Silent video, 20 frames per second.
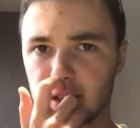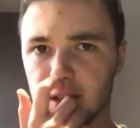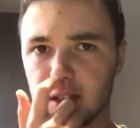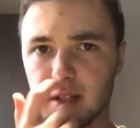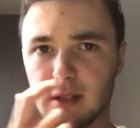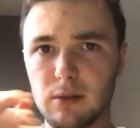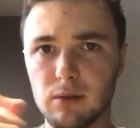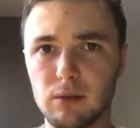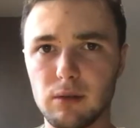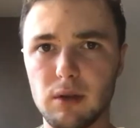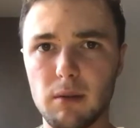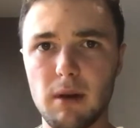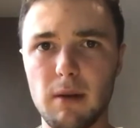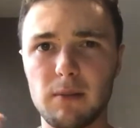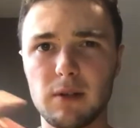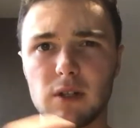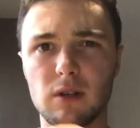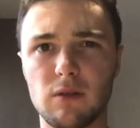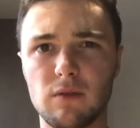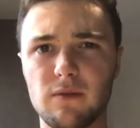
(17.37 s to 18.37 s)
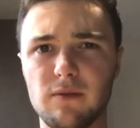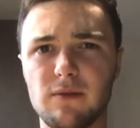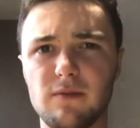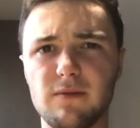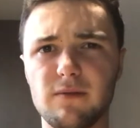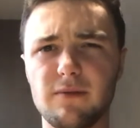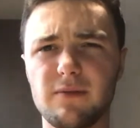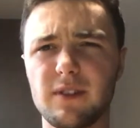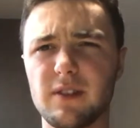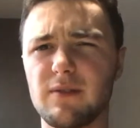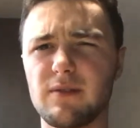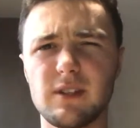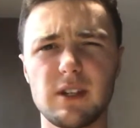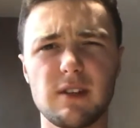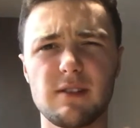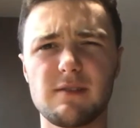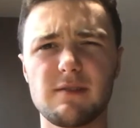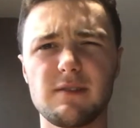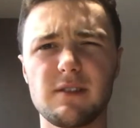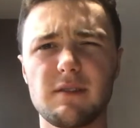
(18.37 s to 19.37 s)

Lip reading: and I called them episode 50 and